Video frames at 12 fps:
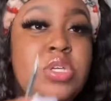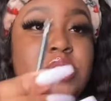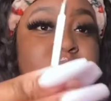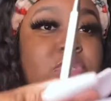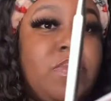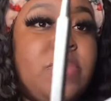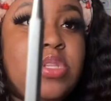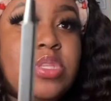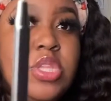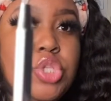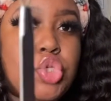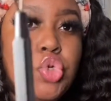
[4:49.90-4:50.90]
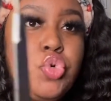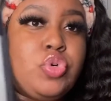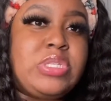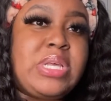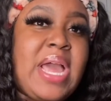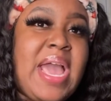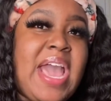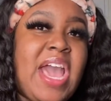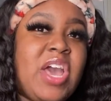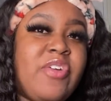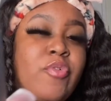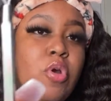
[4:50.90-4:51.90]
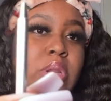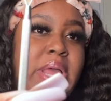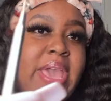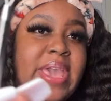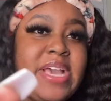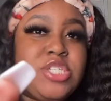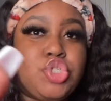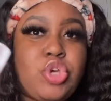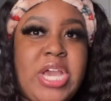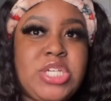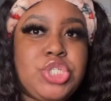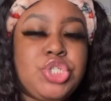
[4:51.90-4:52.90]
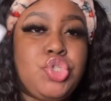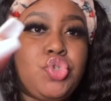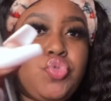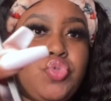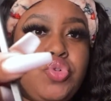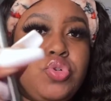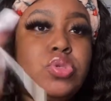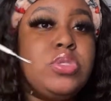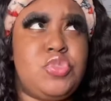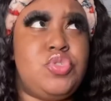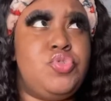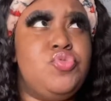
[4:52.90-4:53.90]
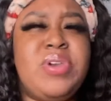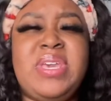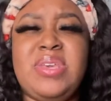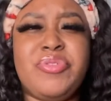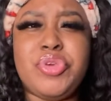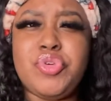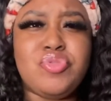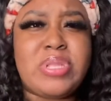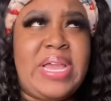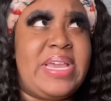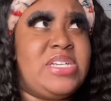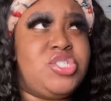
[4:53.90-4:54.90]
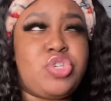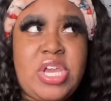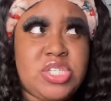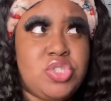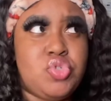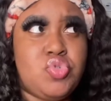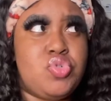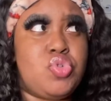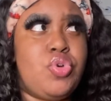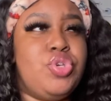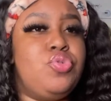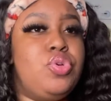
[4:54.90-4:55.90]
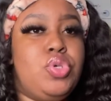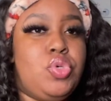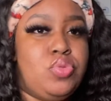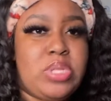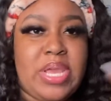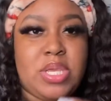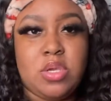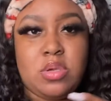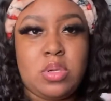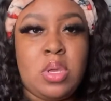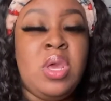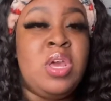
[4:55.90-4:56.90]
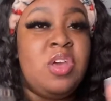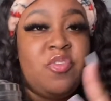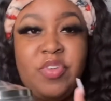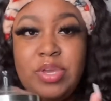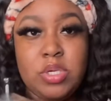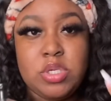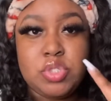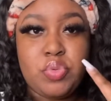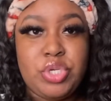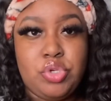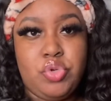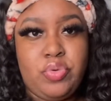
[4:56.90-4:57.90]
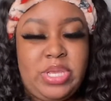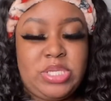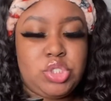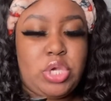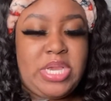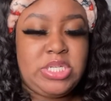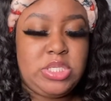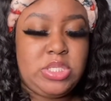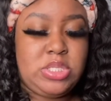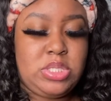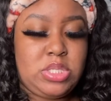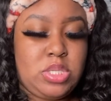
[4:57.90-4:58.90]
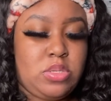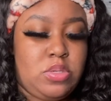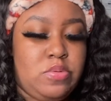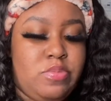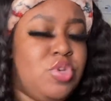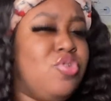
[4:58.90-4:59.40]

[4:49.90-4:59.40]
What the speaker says: So some of the tools that I have are like extraction tools. You could either use like extraction tools, or you could use like your fingers when you're doing extractions. You don't